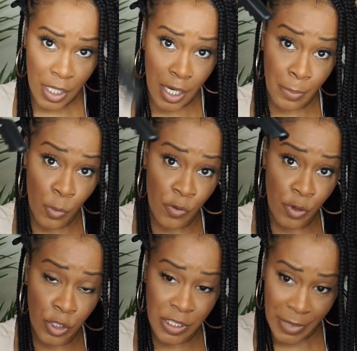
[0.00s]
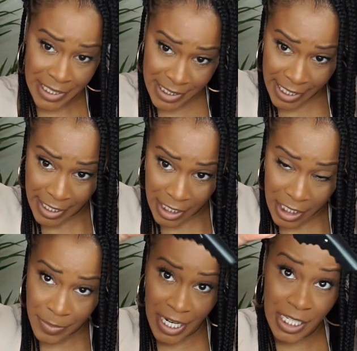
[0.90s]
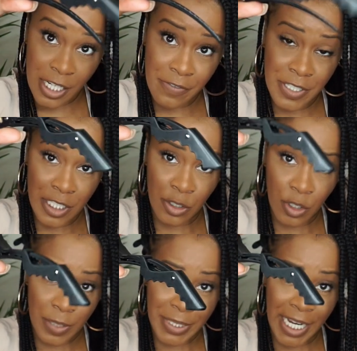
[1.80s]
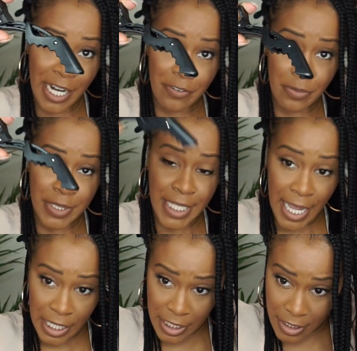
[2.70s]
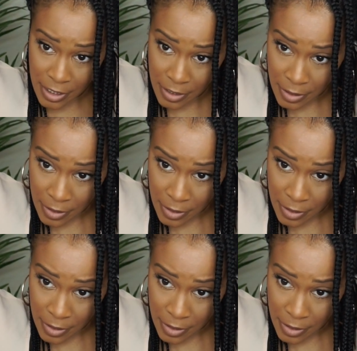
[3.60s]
I'm moving on to my second clip, and I love these little clips. I got it from Sally's.